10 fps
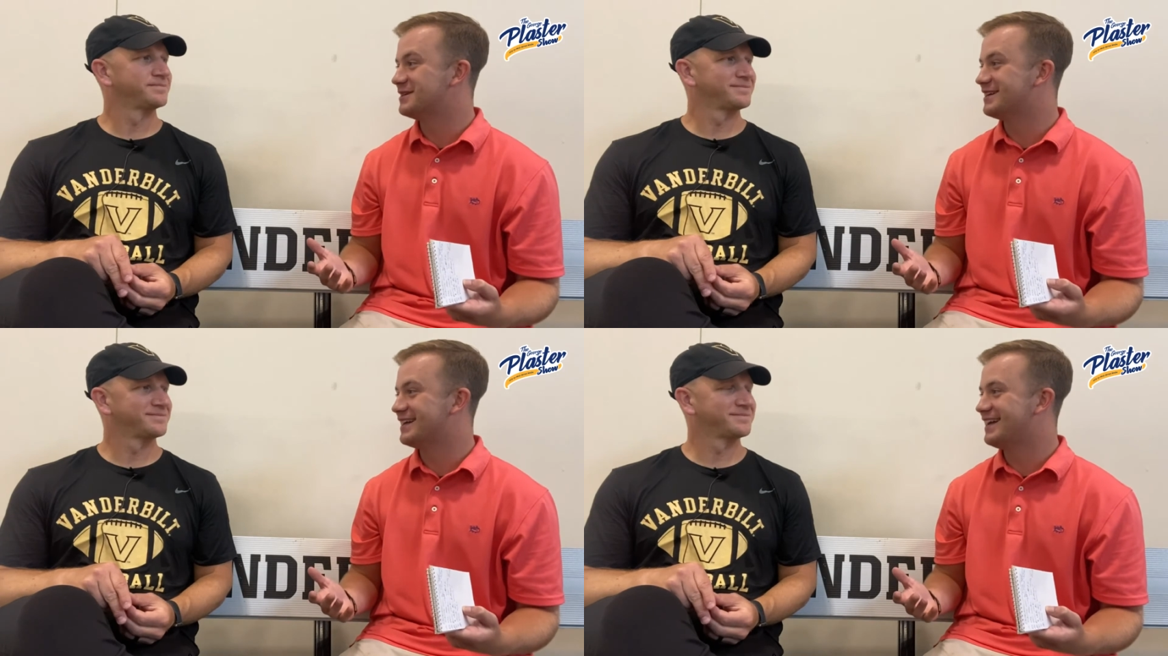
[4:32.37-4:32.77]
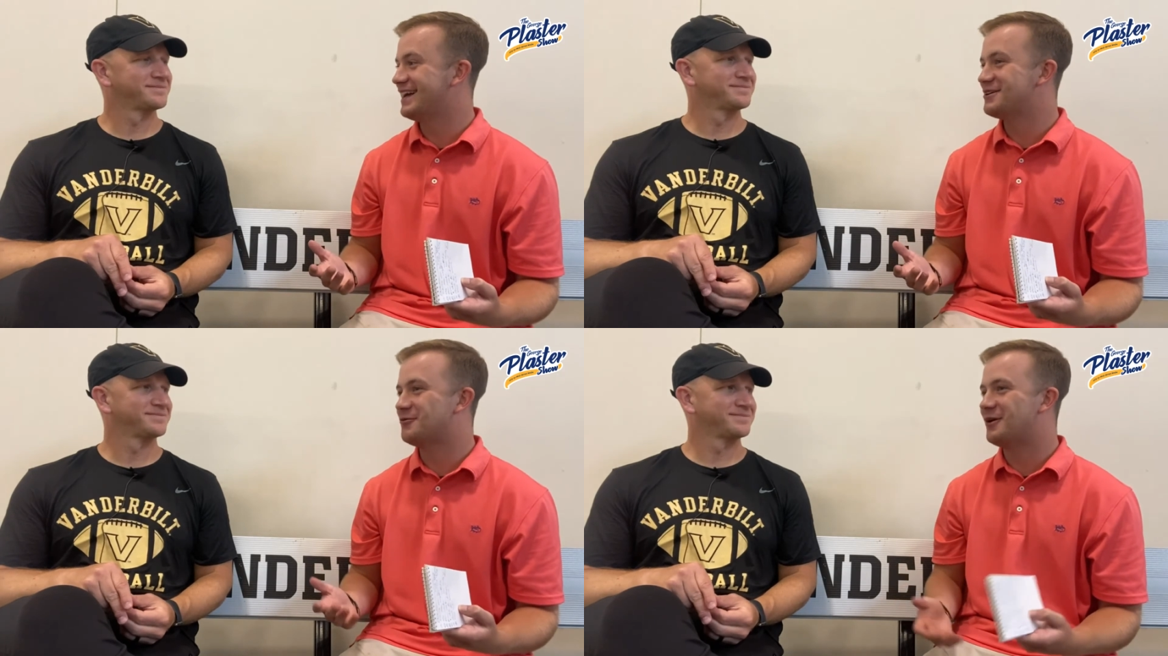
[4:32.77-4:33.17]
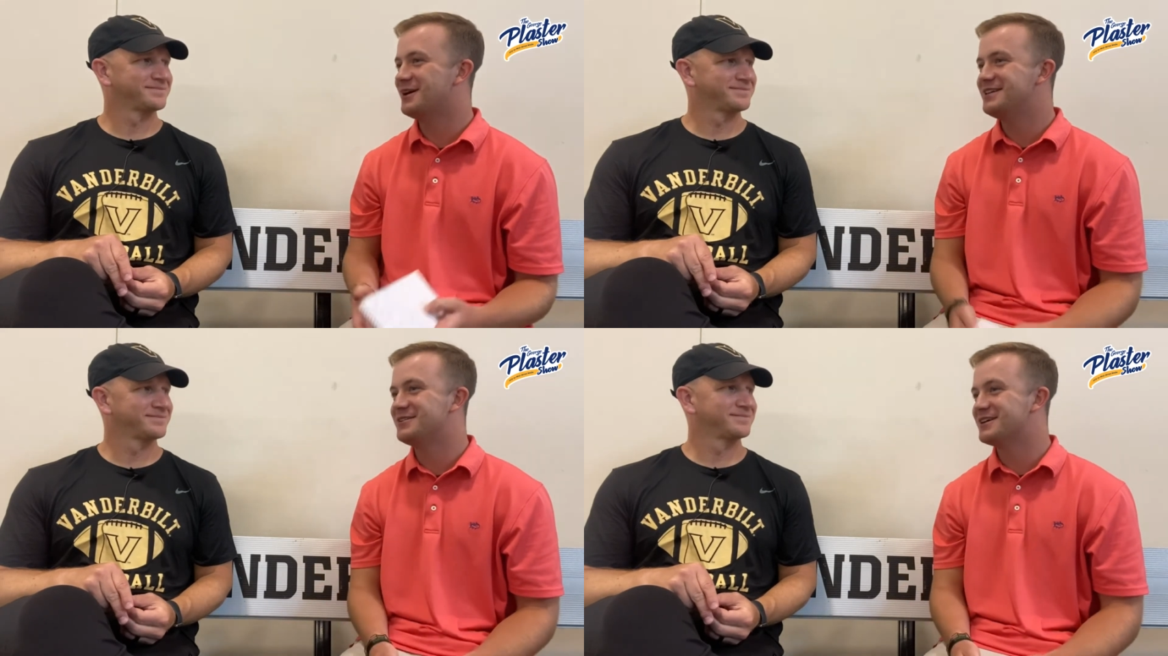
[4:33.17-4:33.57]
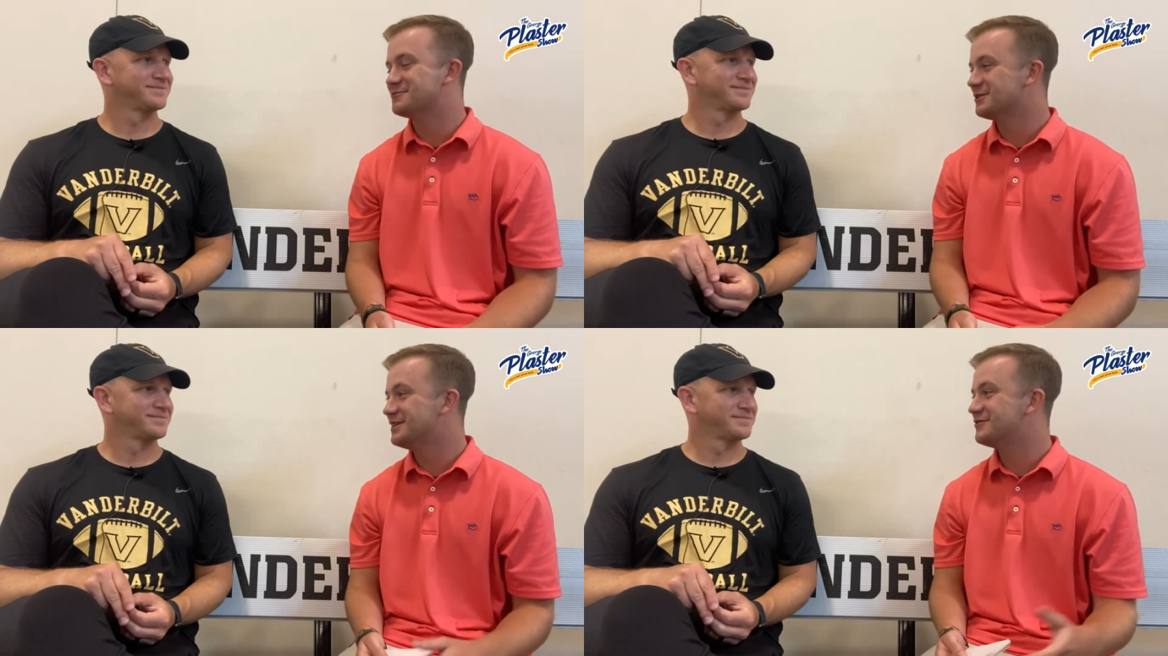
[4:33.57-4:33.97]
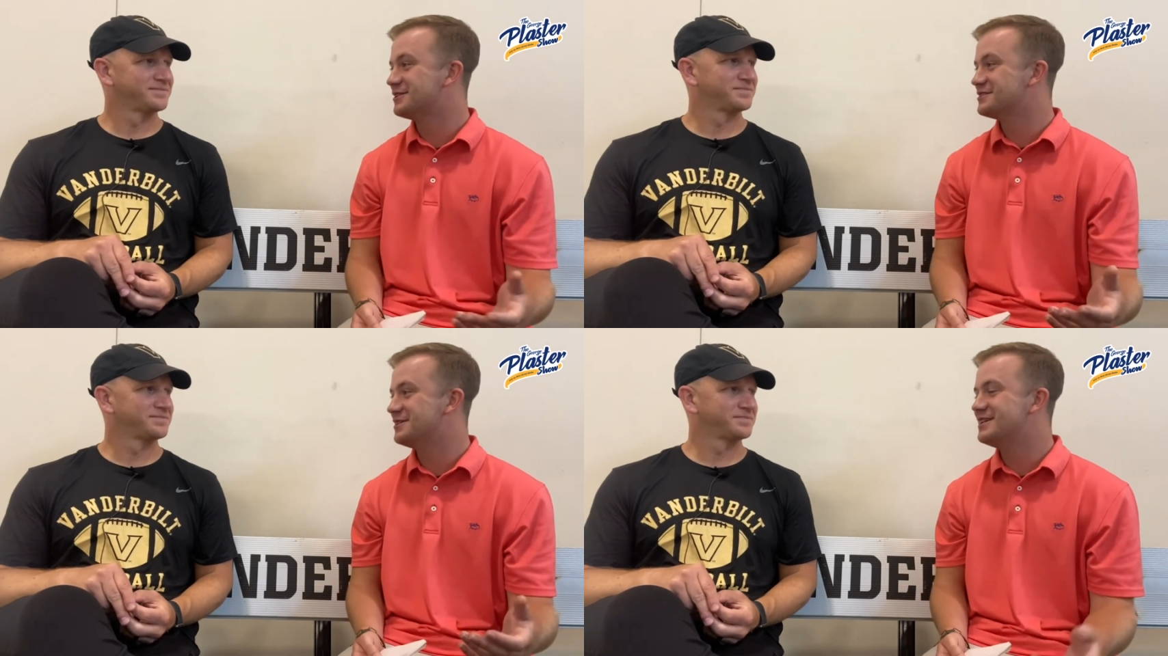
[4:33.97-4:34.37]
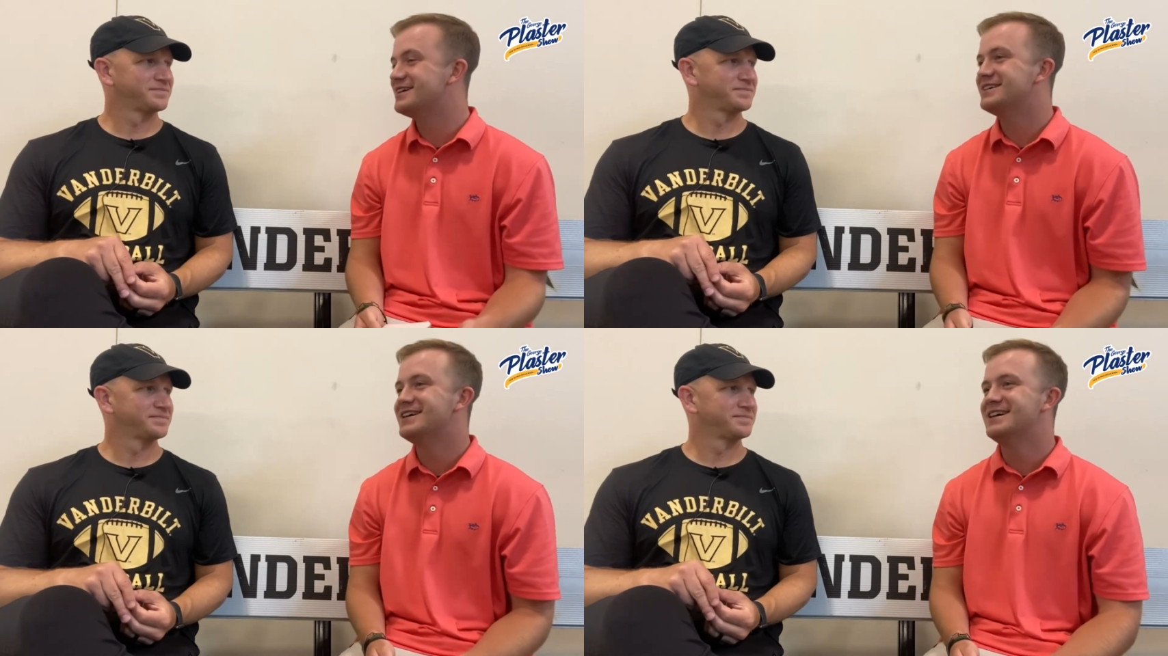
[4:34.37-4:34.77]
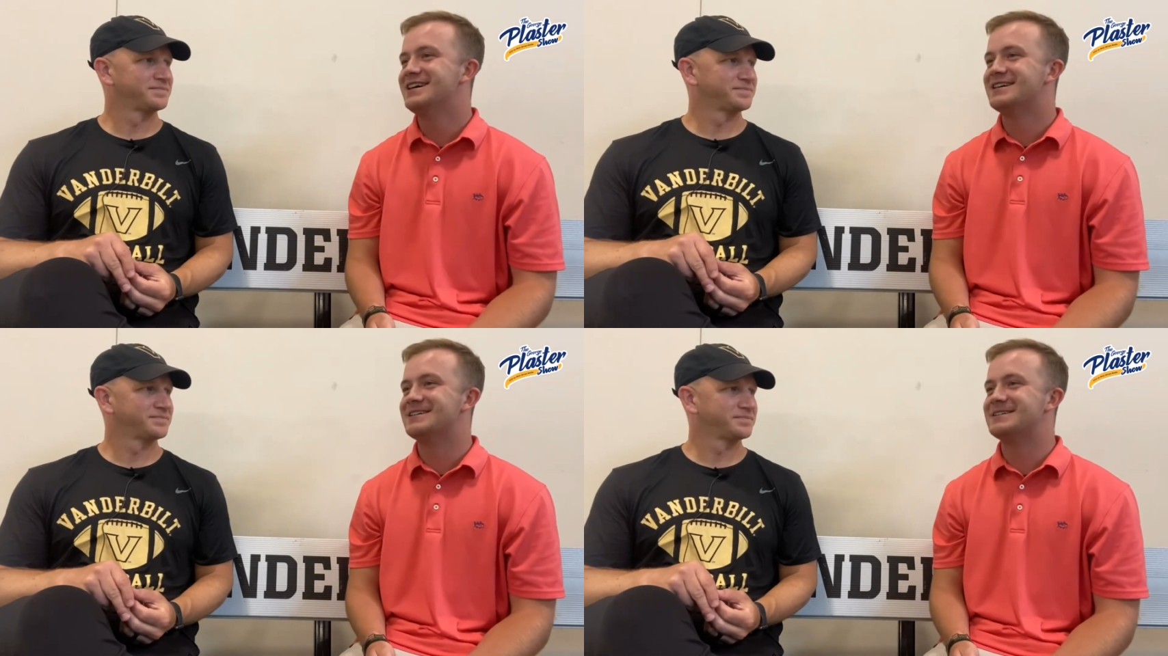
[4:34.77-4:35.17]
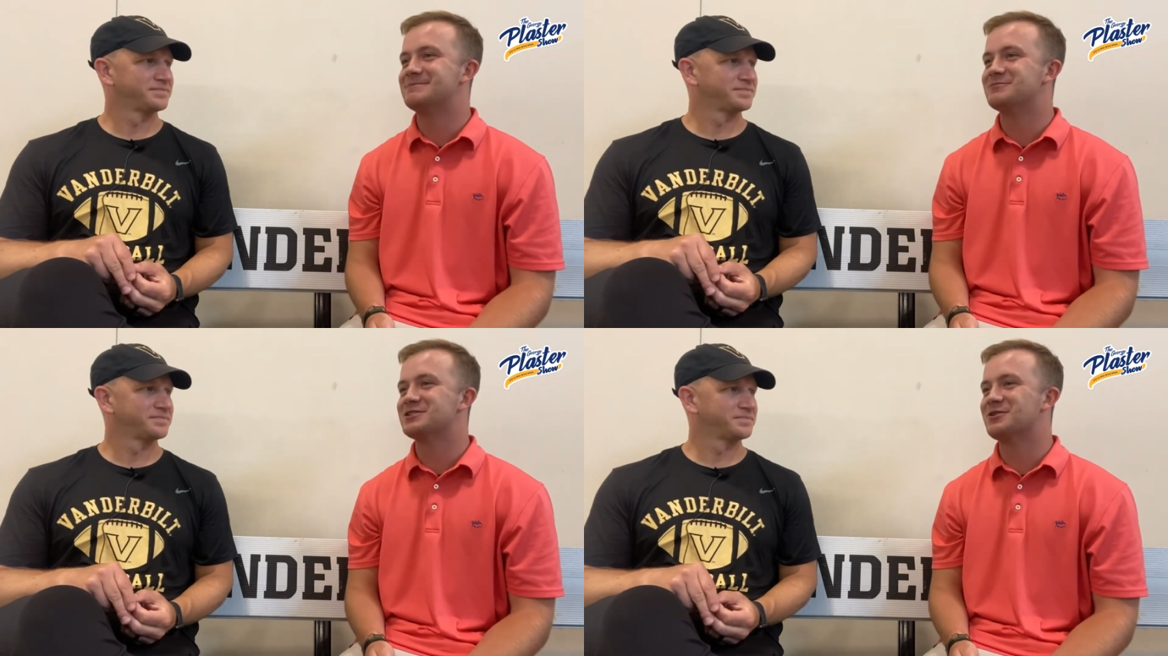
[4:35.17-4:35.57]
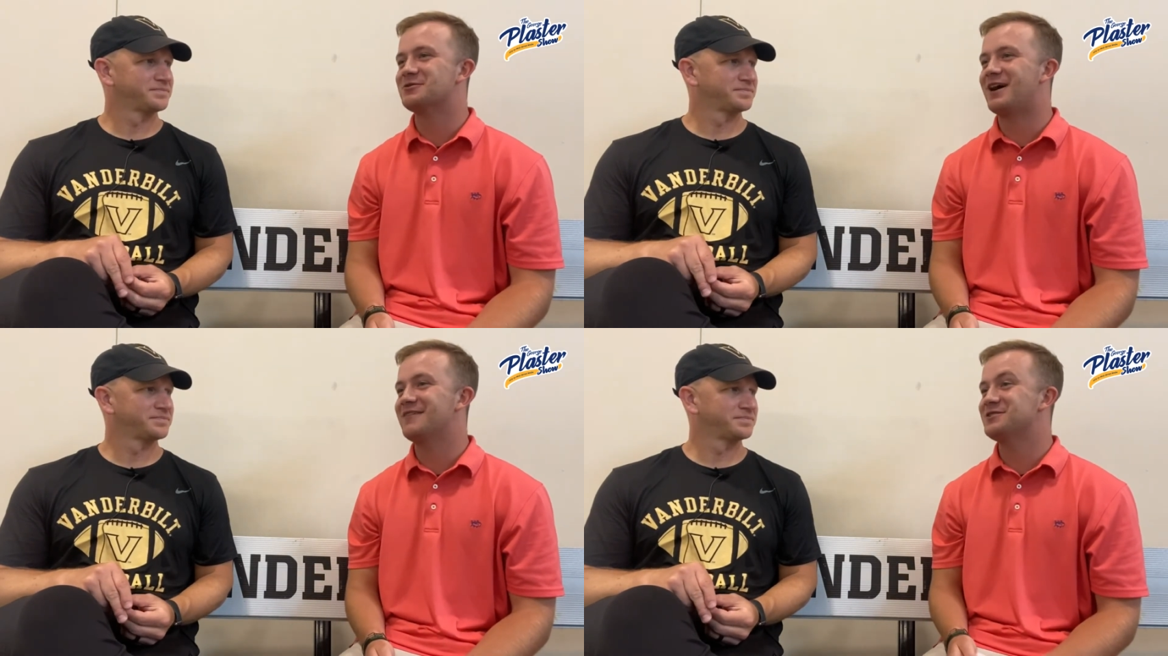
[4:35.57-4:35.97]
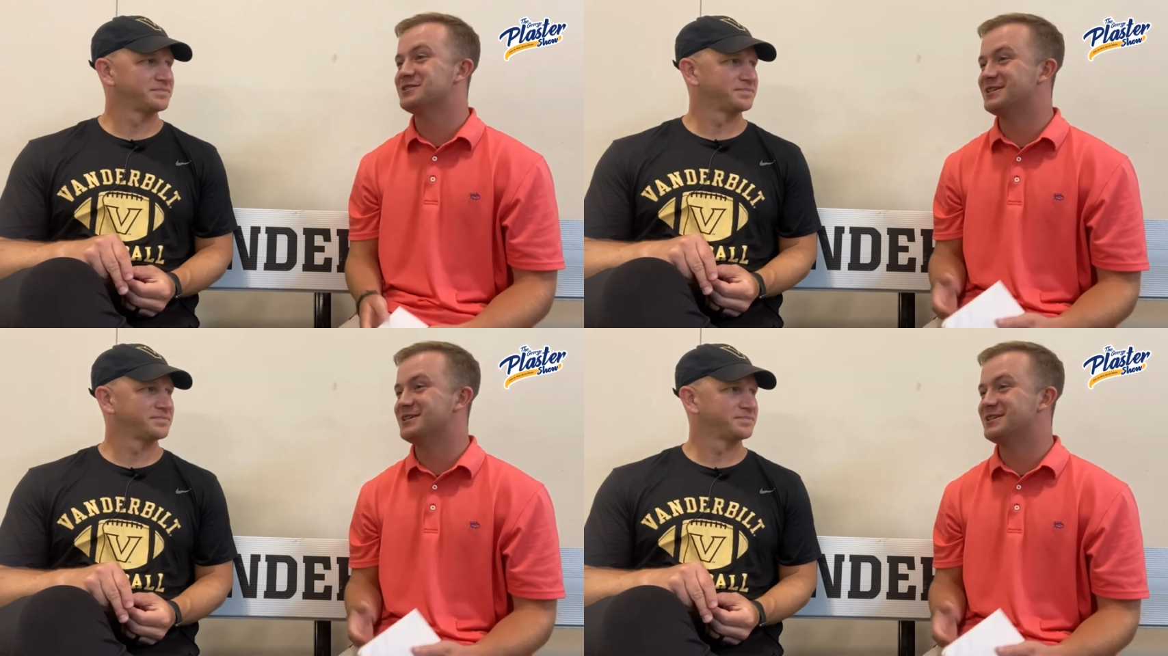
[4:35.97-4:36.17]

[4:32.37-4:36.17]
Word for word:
Speaker 1: uh, at Hawaii. You guys will leave on Sunday. Um, so obviously